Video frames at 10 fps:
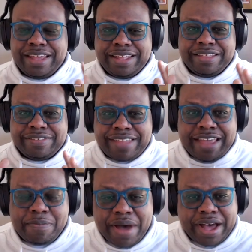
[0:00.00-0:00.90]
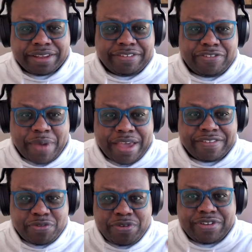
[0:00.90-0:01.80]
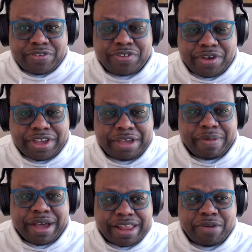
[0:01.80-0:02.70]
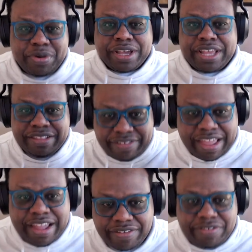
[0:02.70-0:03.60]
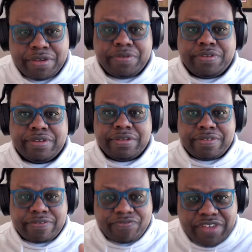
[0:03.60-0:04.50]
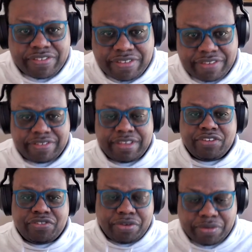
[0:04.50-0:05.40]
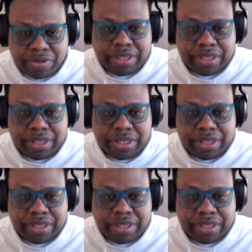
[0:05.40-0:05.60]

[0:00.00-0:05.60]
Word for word: in the state policy space as we start talking about like what can states do to to fix this issue?